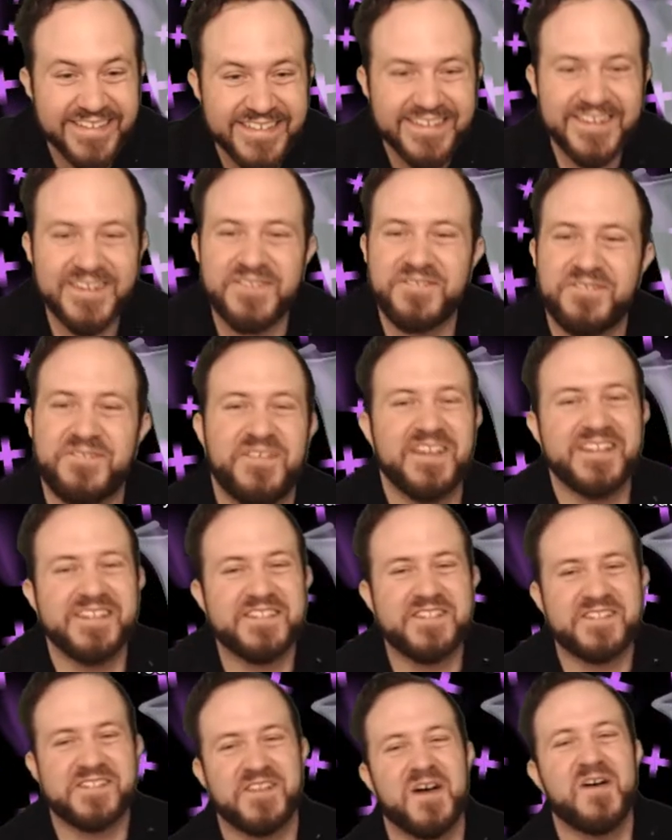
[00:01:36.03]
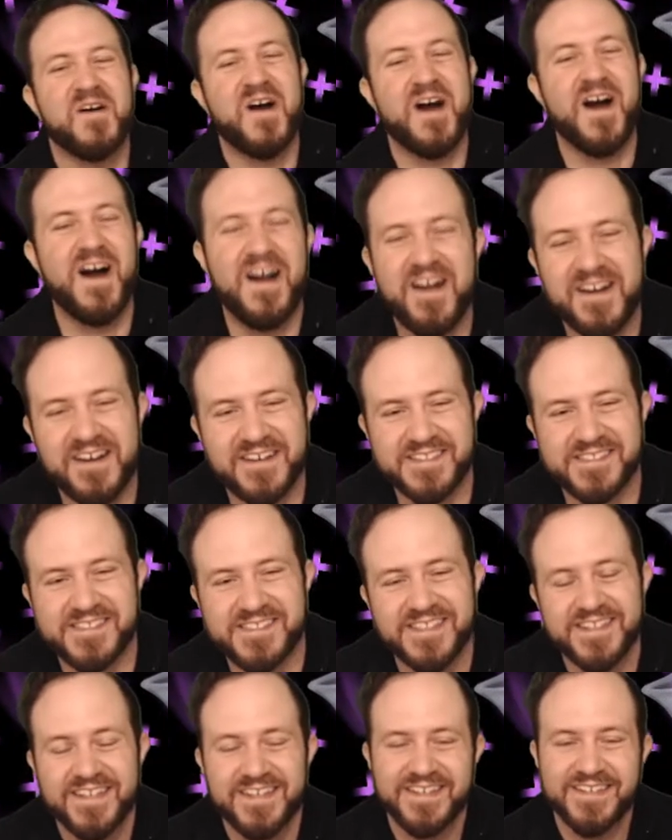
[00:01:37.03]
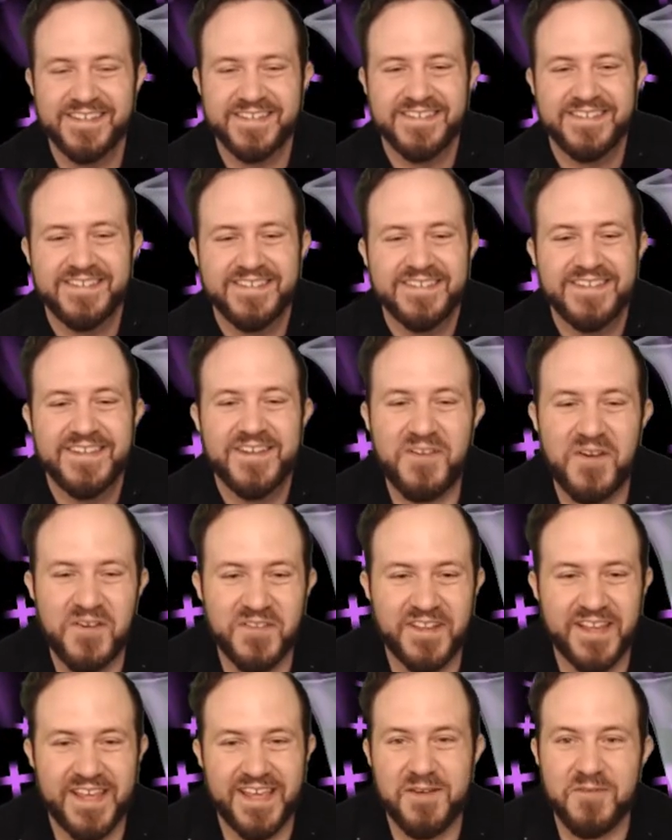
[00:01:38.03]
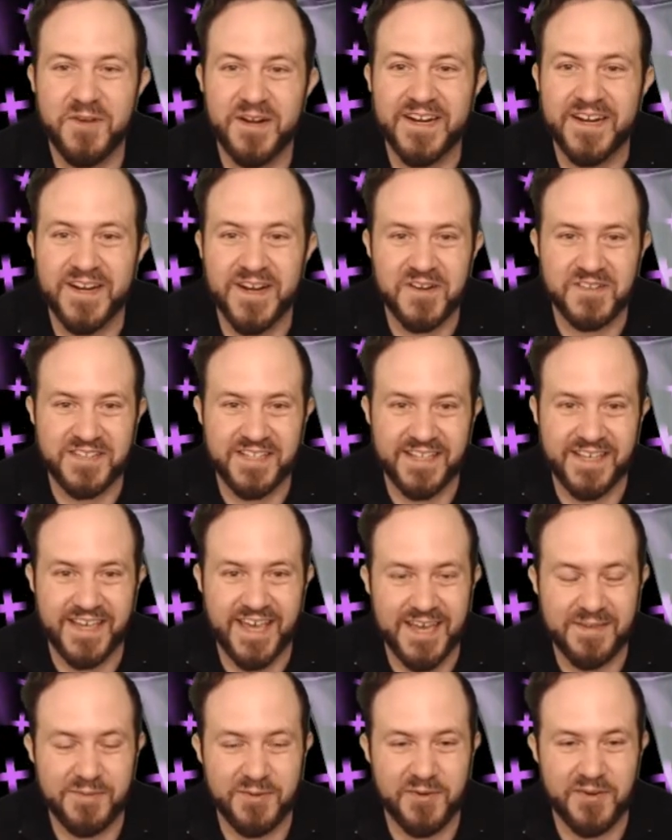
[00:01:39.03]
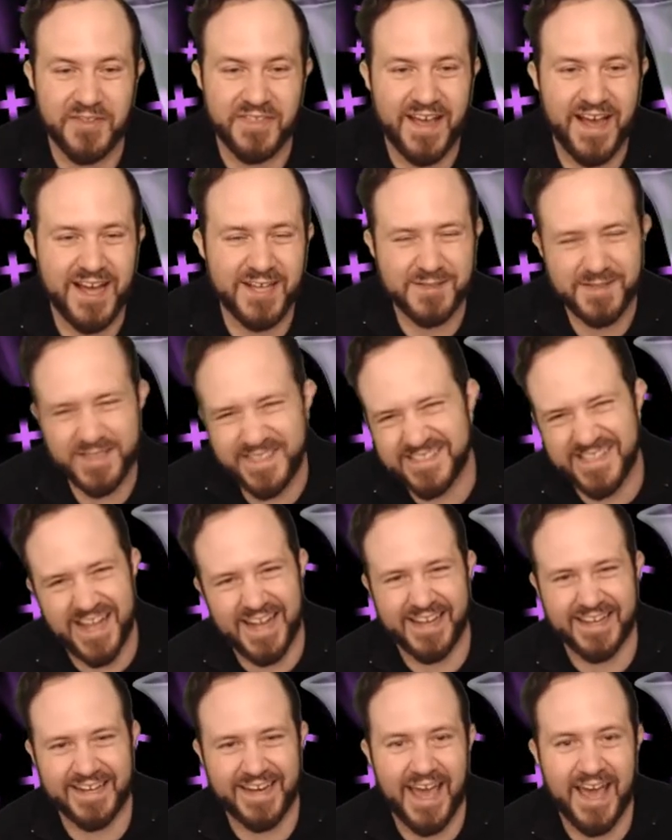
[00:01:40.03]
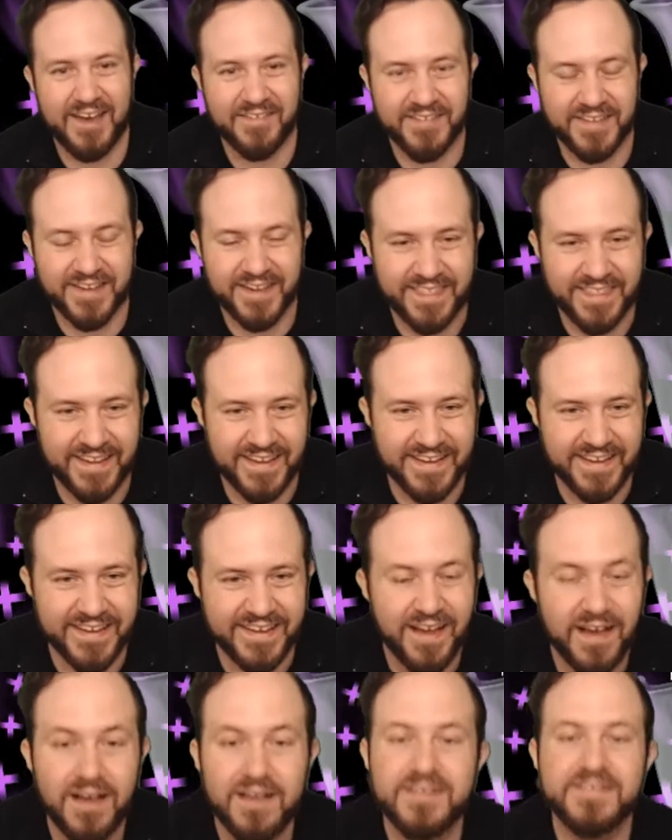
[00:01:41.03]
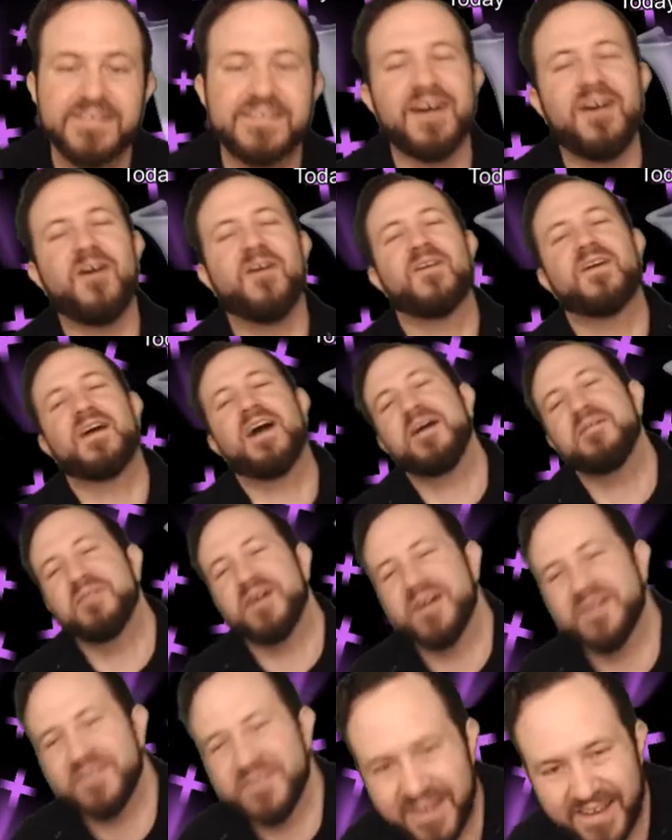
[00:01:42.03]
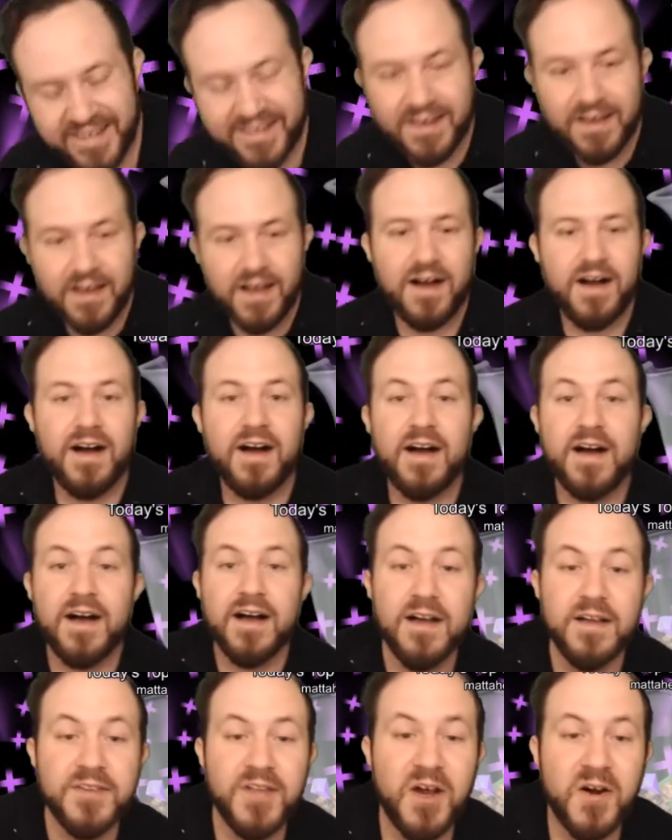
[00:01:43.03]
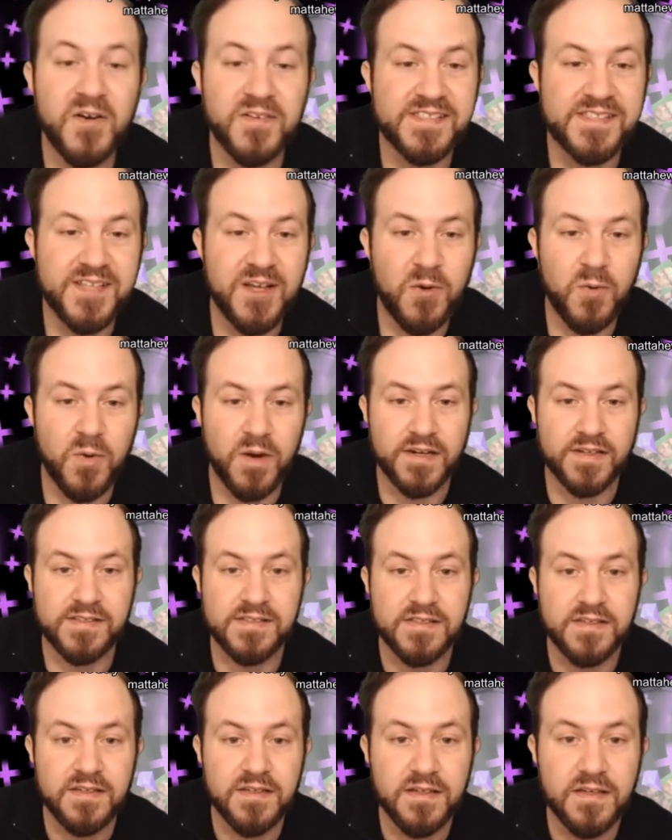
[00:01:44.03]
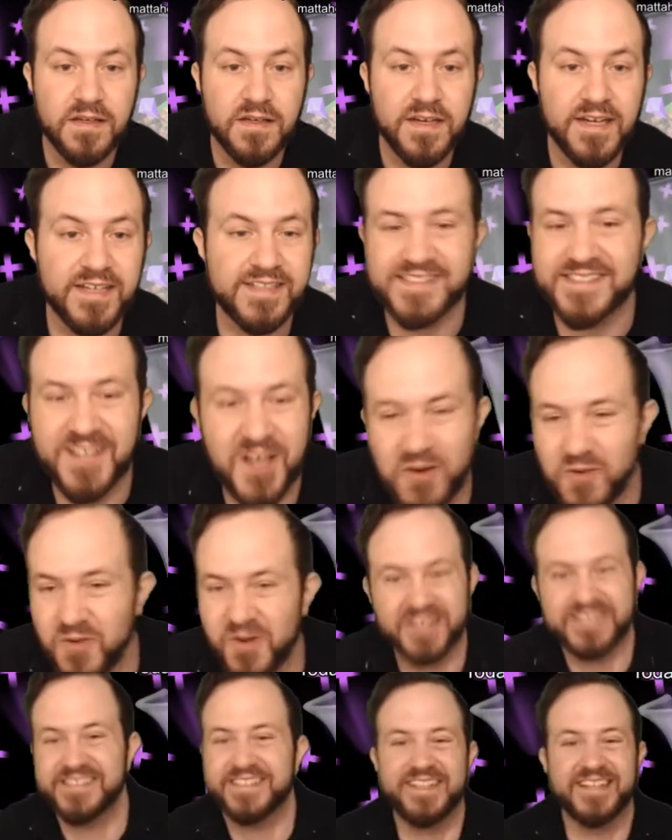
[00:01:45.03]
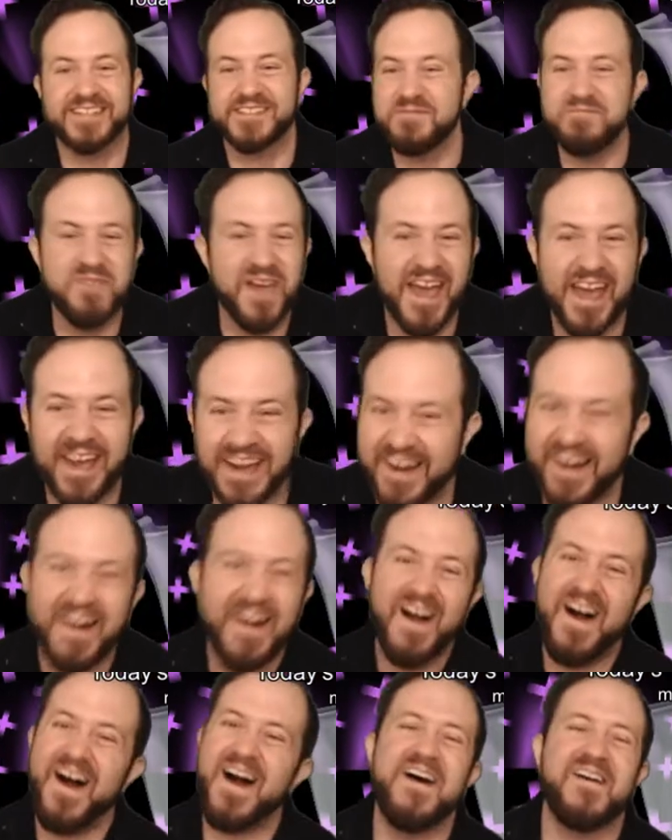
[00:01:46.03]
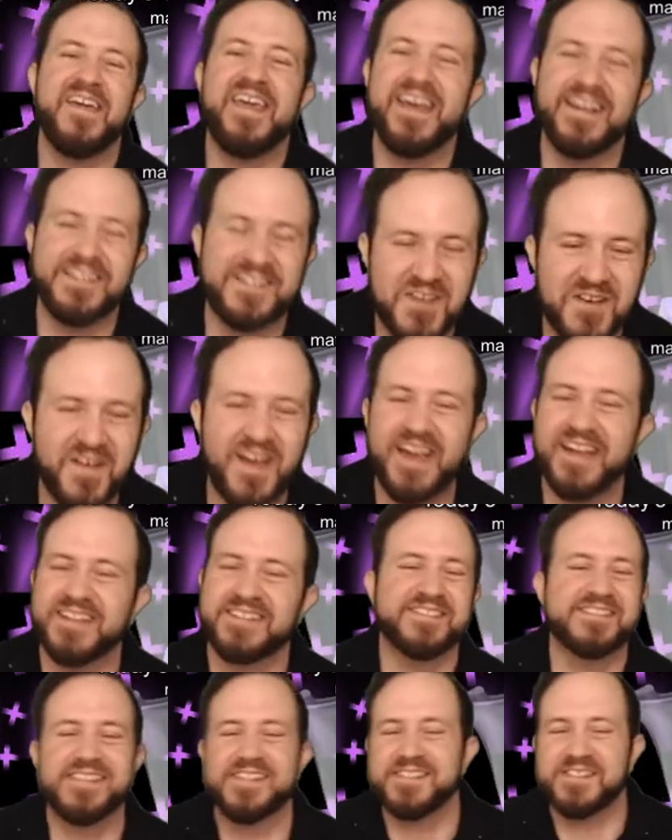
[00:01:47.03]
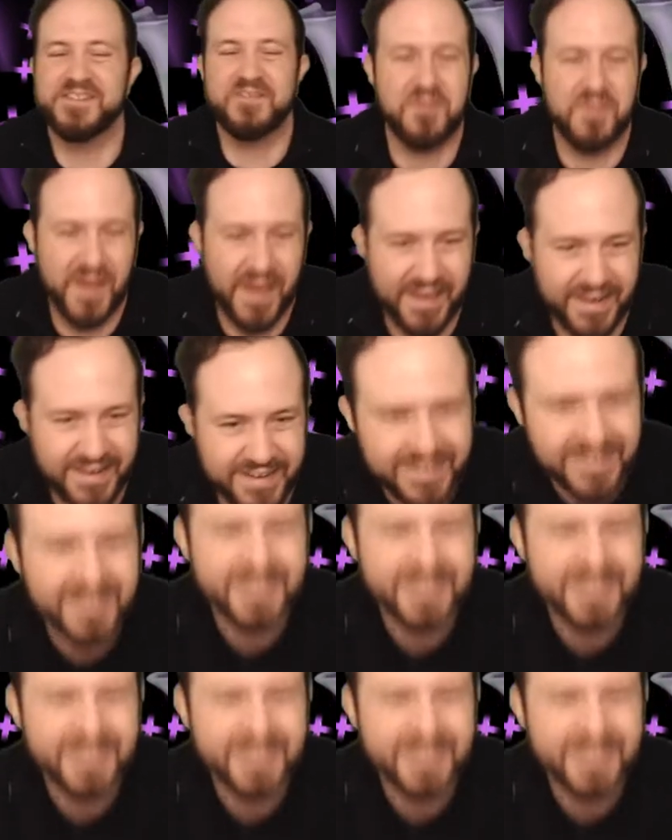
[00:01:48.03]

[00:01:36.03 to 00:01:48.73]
It feels so harsh. If only he wouldn't OTK me with Cos. He's not gonna have anything. Oh, come on, man. Uh, no, it still works. It still works. It doesn't matter. Oh, he had two answers. Doesn't even matter.